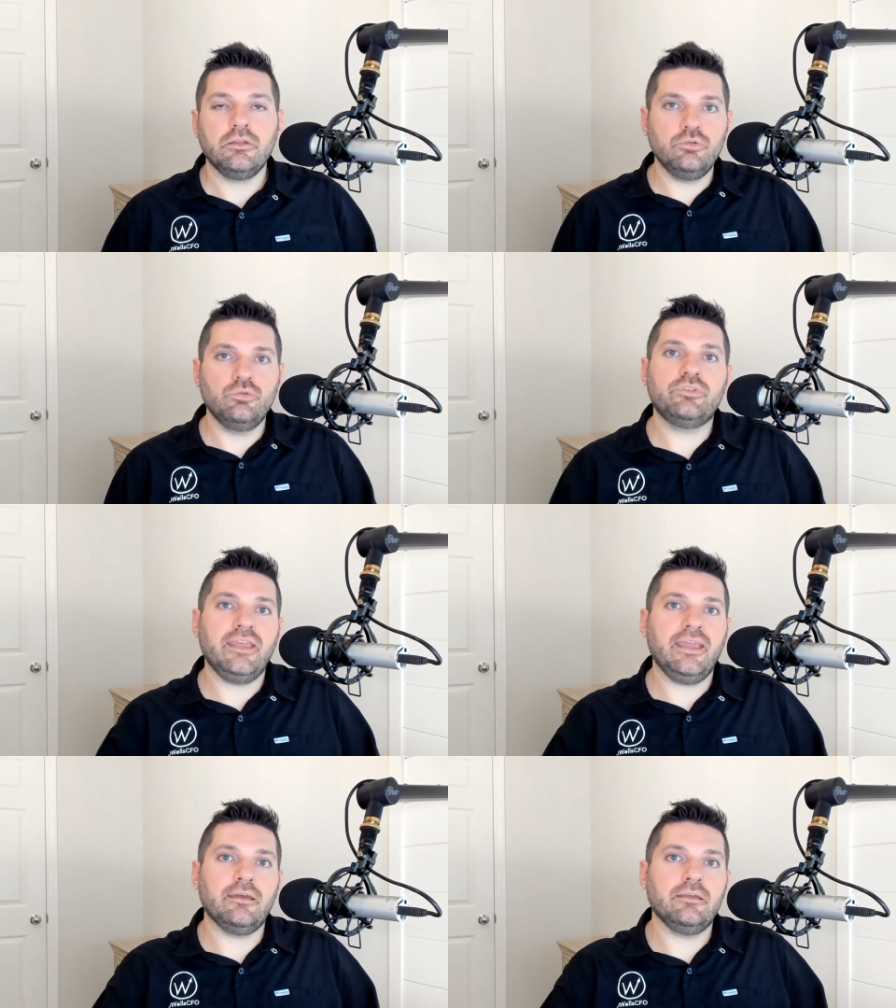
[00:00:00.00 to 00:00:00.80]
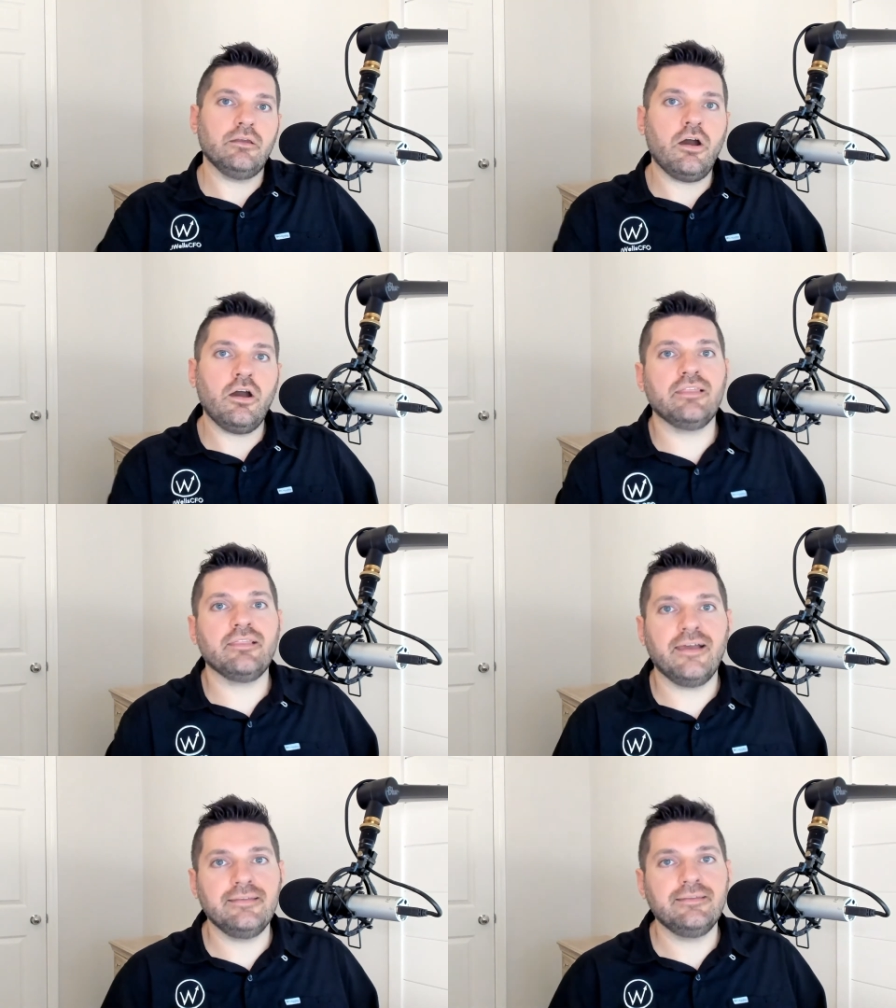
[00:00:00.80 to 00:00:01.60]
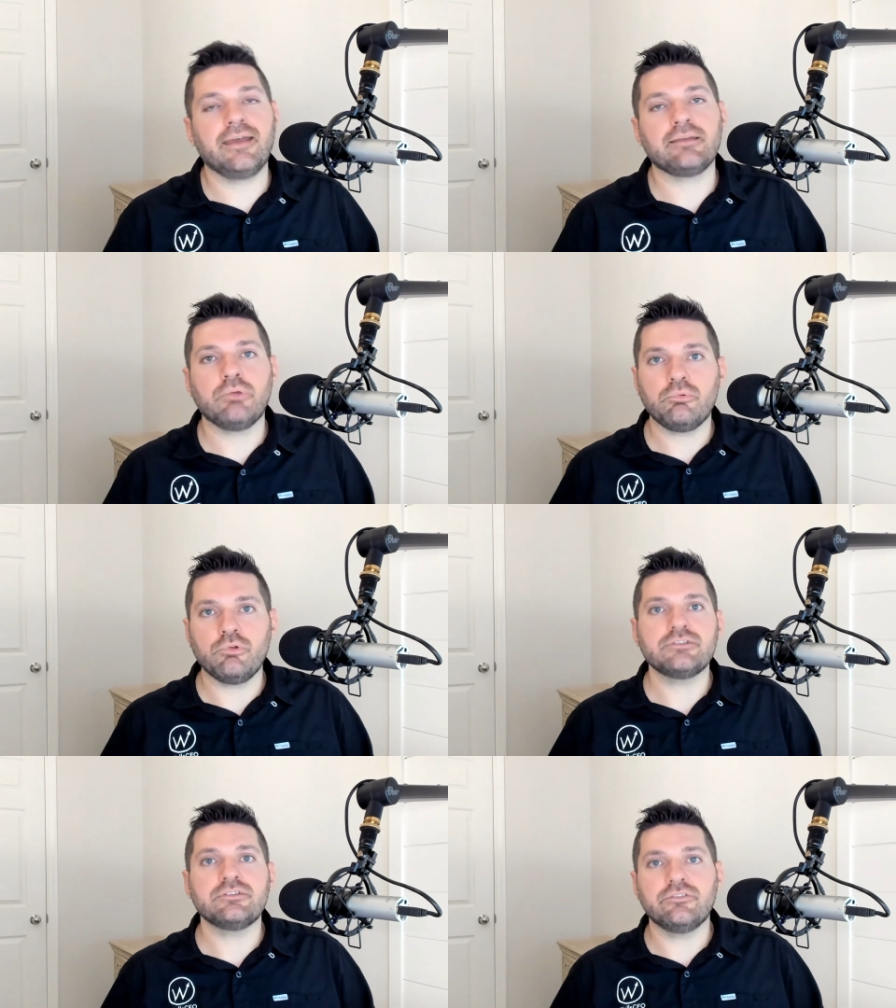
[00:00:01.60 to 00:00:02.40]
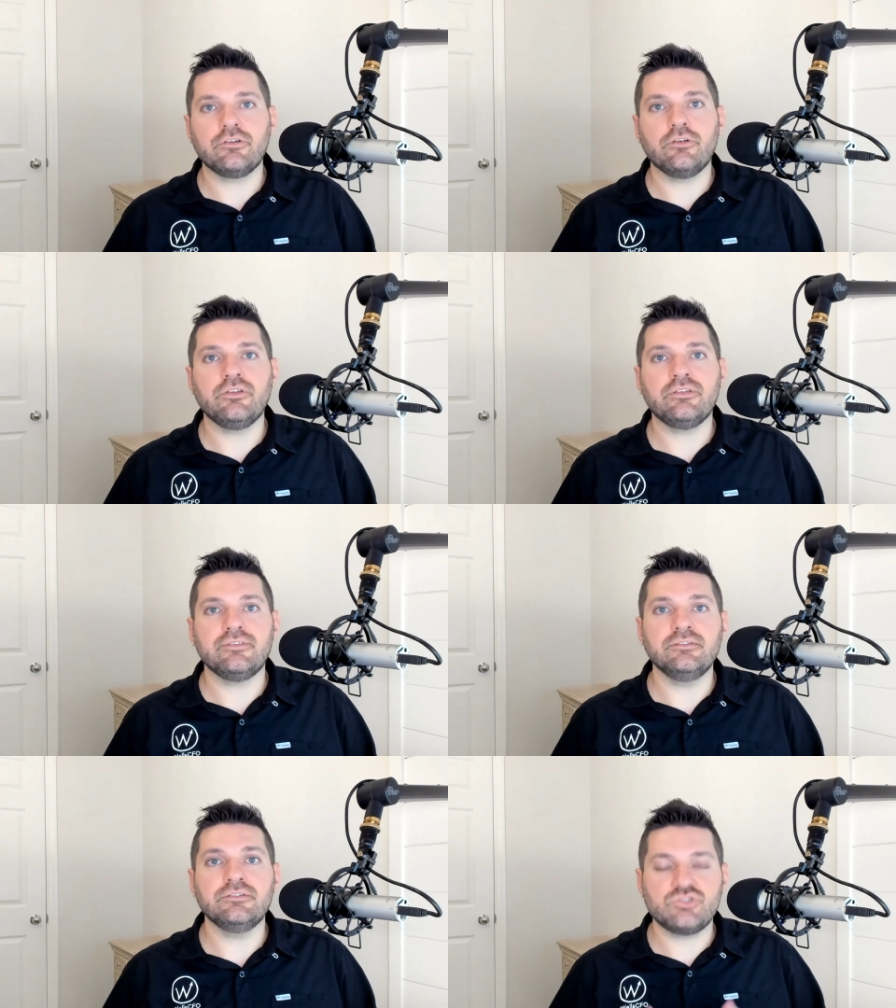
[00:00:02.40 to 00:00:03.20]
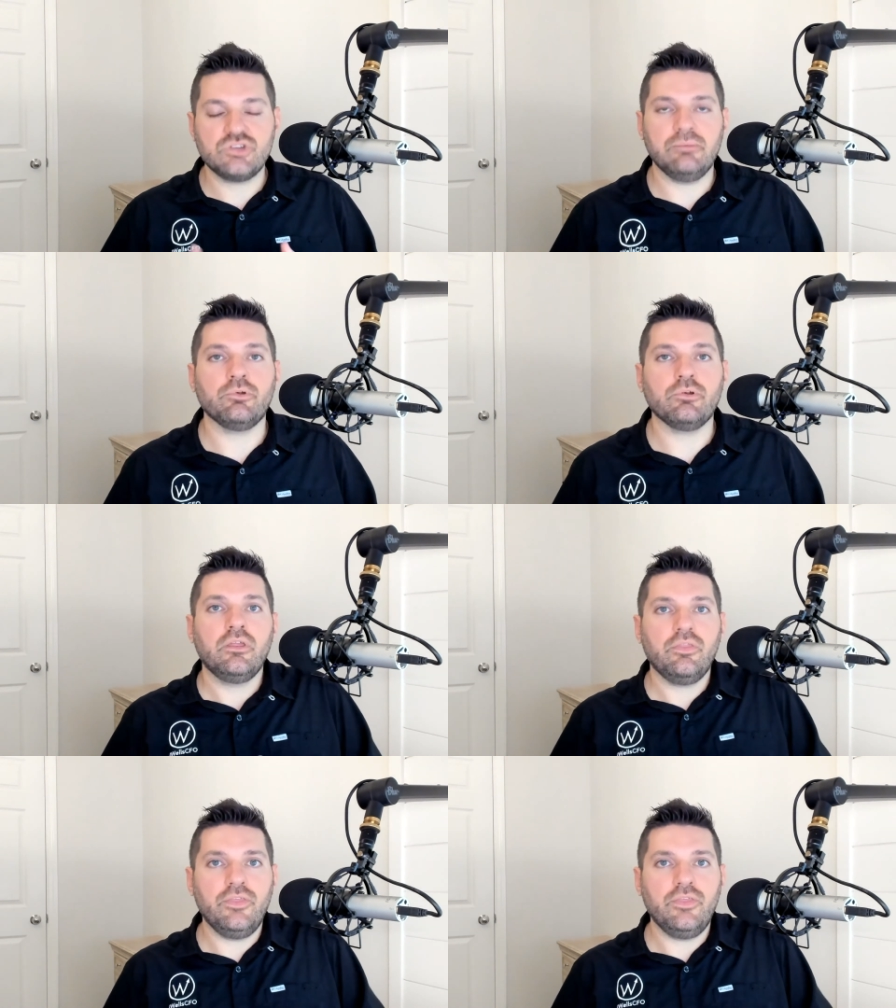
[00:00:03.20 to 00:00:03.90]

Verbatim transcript: Using an online tax preparation service is cheaper